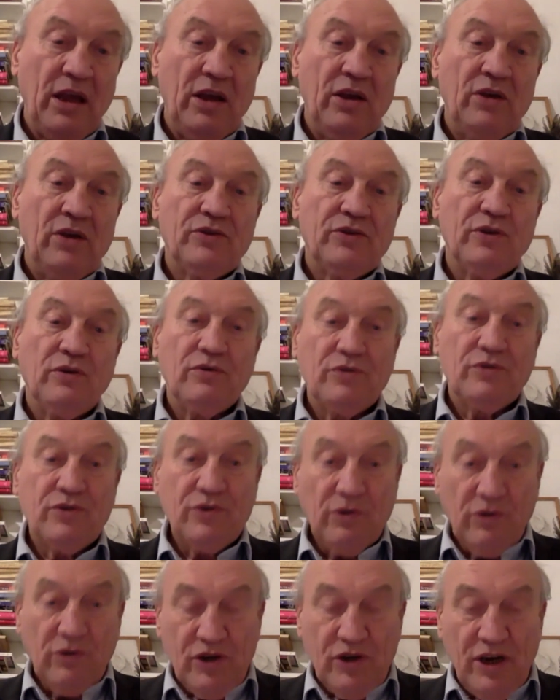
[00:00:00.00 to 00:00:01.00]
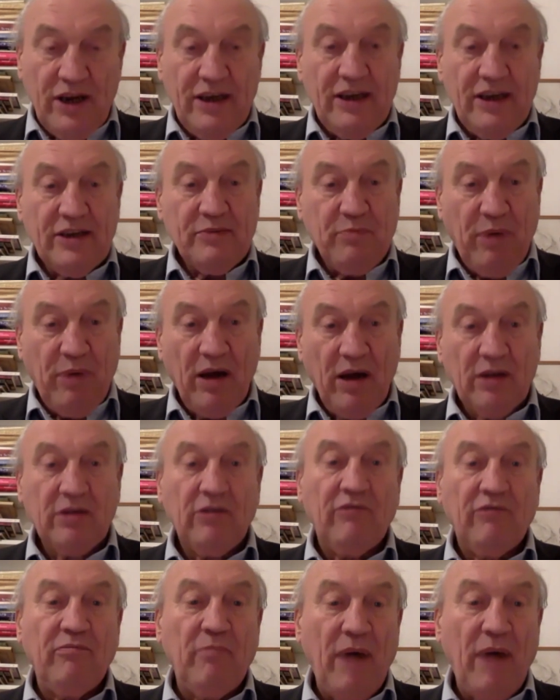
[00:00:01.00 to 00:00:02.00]
so Dzogchen is part of
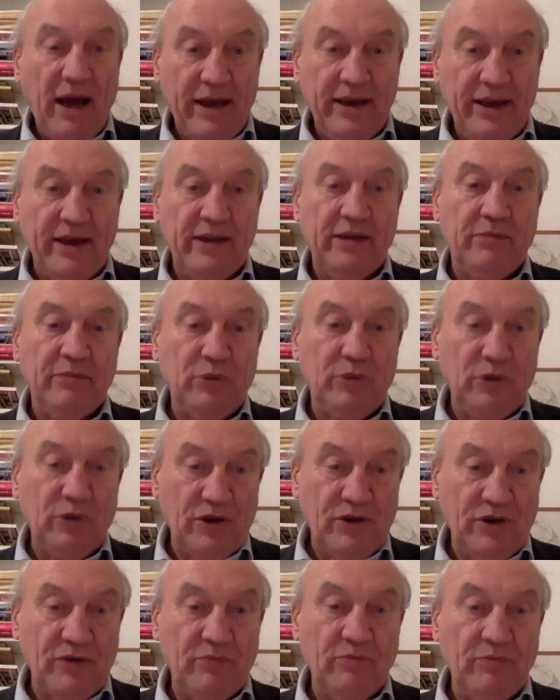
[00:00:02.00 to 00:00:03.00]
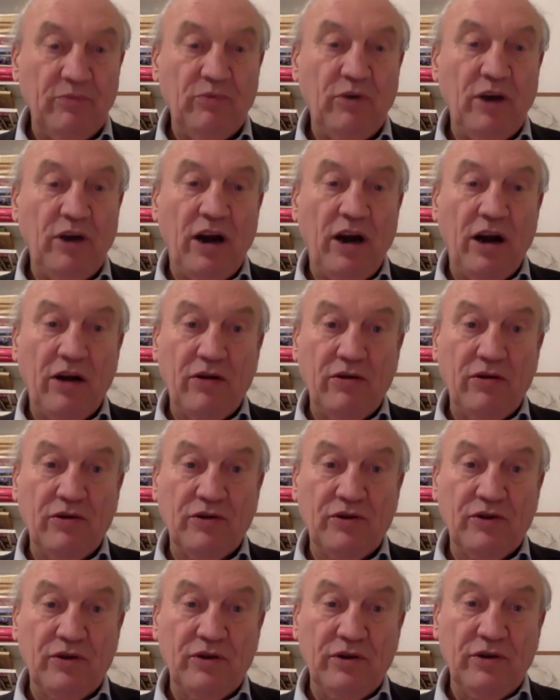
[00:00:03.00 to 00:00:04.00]
Mahayana Buddhism, where our
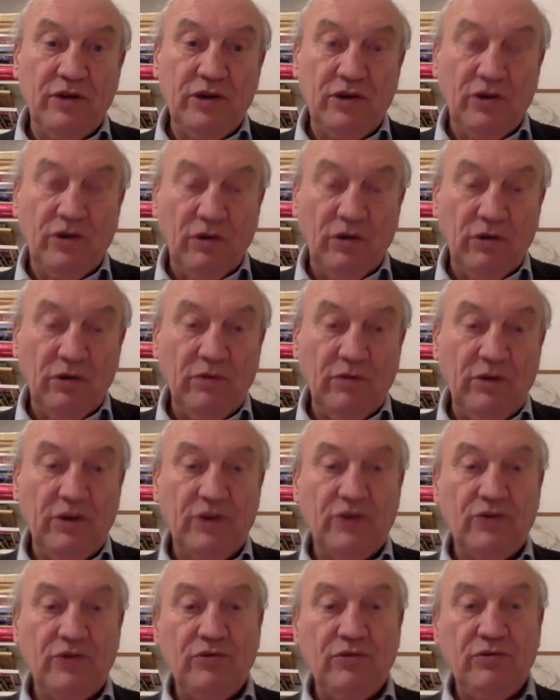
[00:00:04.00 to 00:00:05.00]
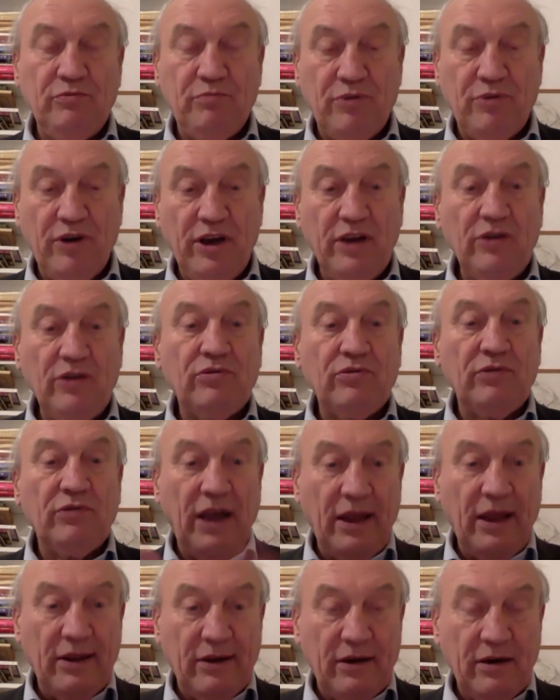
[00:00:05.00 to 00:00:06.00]
concern is always to bring
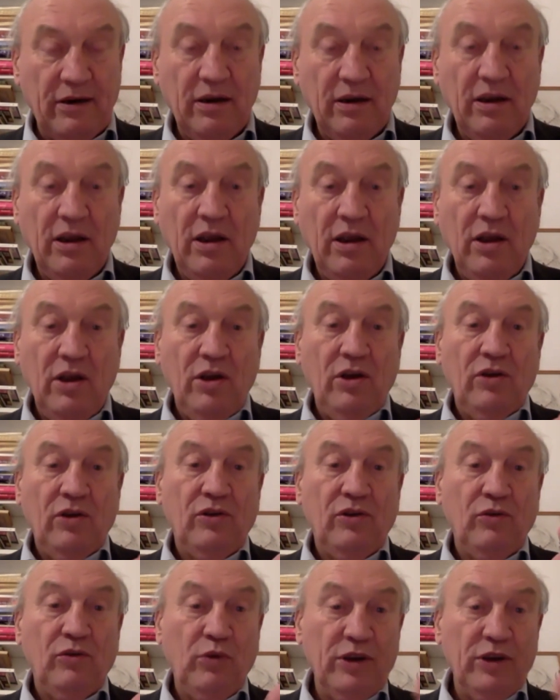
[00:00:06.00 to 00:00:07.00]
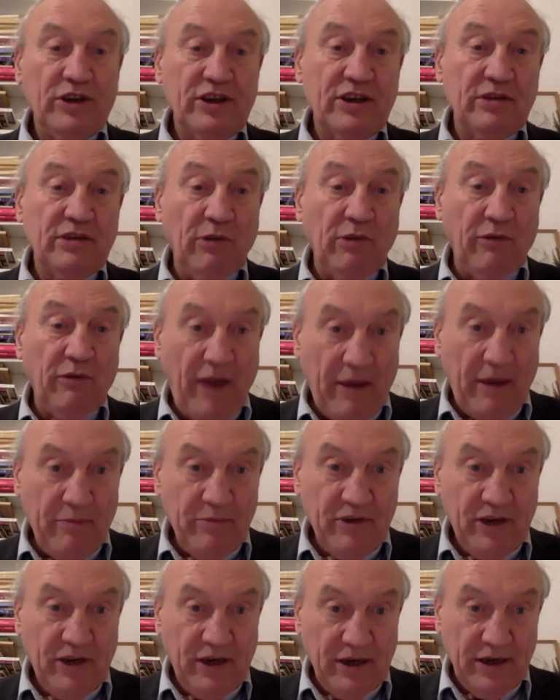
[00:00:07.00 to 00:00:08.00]
together the wisdom of
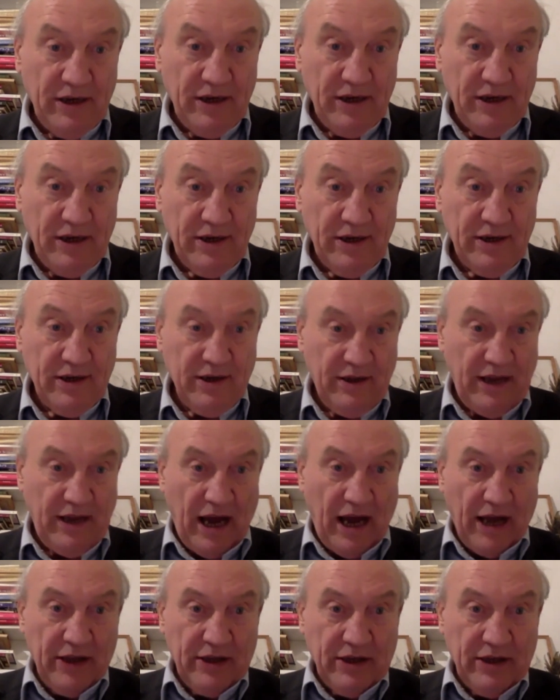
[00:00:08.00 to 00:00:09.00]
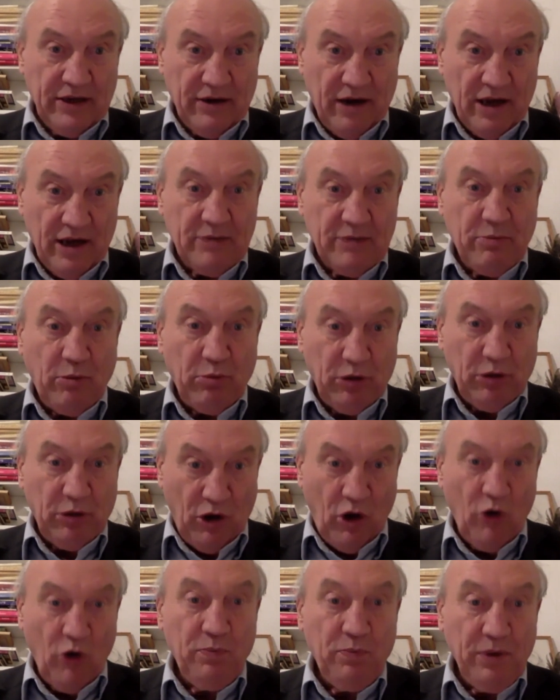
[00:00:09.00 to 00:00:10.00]
emptiness, the ungraspable
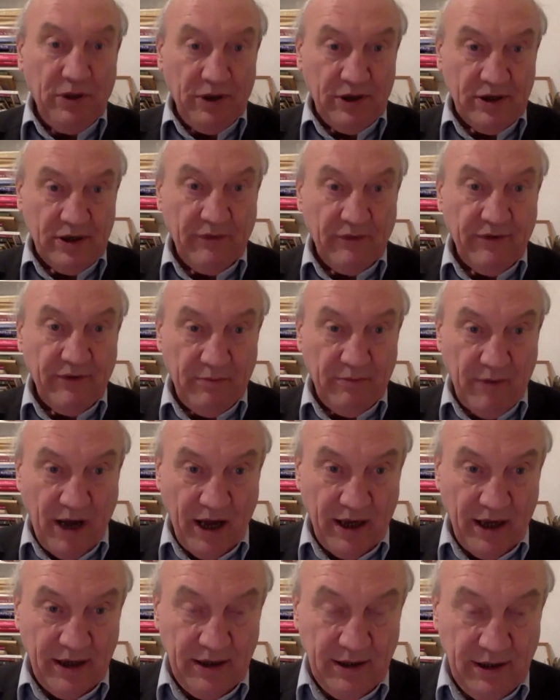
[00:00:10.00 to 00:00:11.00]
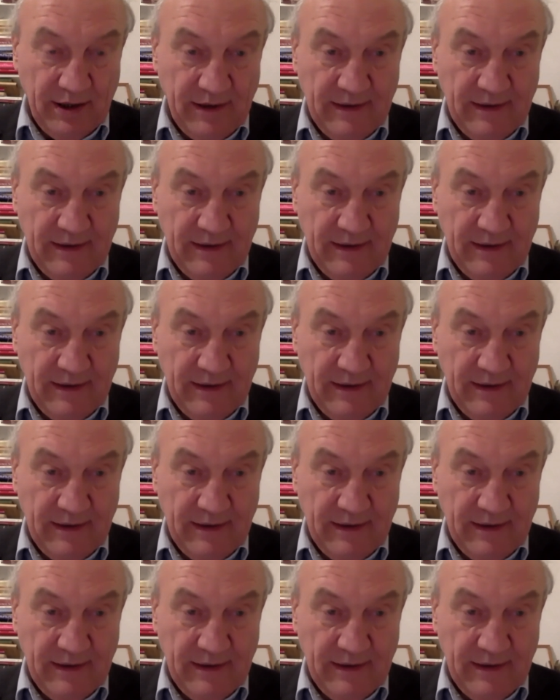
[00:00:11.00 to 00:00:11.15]
openness of the mind,